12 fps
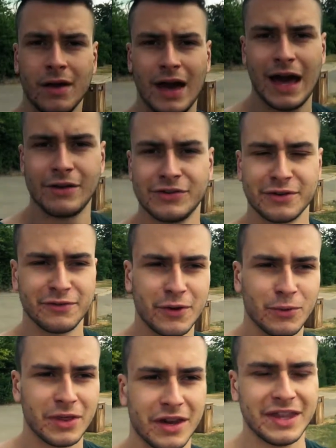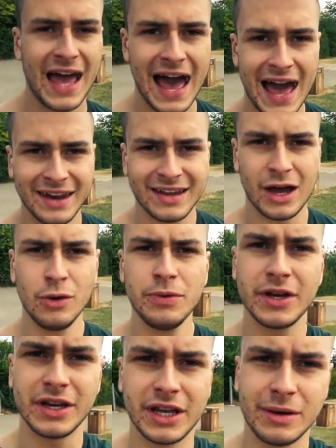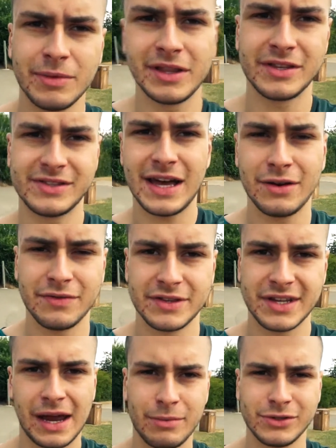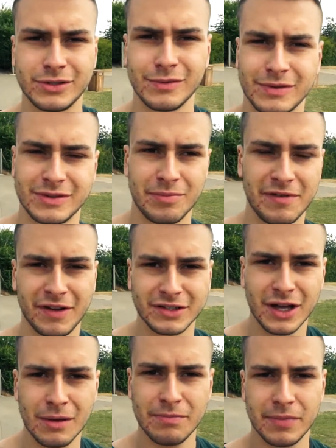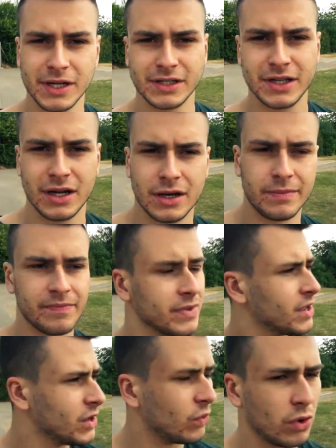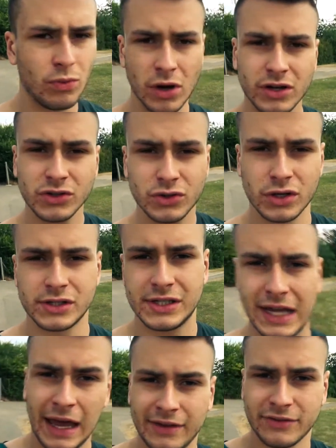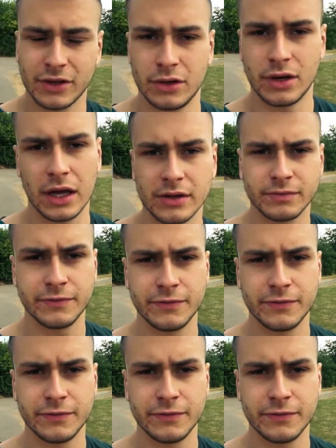Audrey's on the phone with her dad. I hope you can hear me. The sound of this camera it's a bit fucked up, but um, we're walking towards Tesco to get some